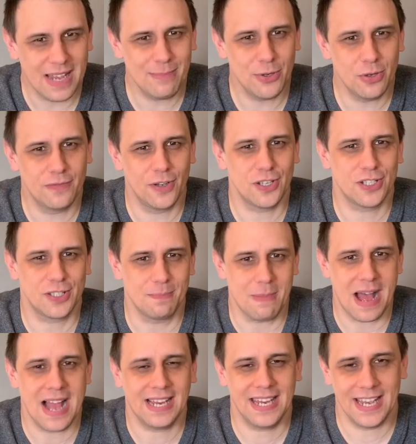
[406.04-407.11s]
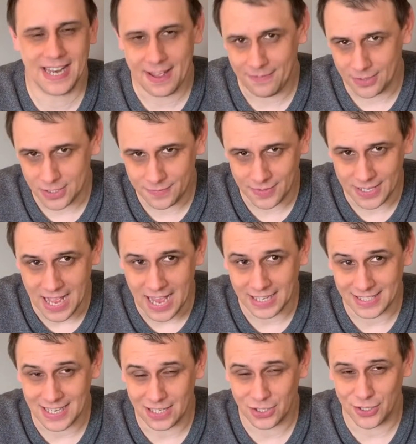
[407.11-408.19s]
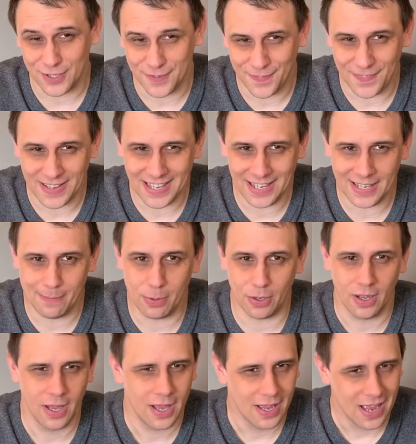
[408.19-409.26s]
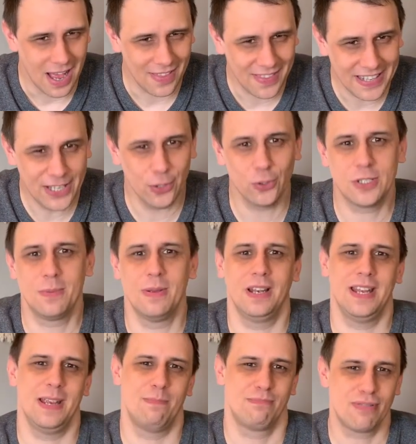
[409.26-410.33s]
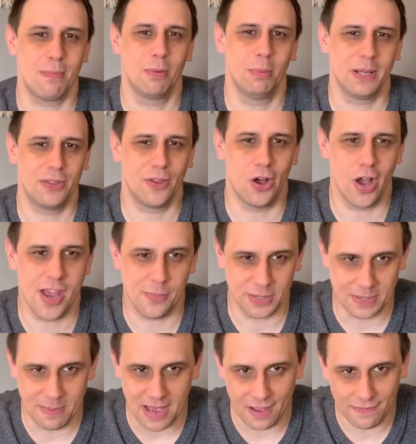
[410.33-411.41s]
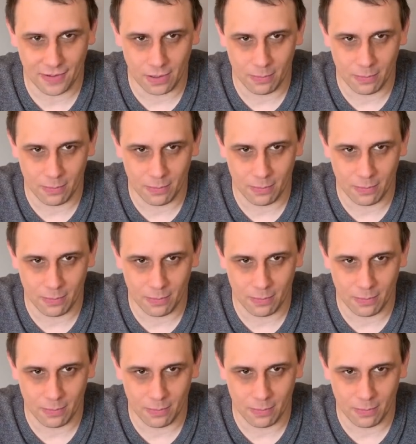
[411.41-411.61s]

Universal's marketing efforts for the Eiger Sanction's failure, but I think he ultimately probably thought it was a better film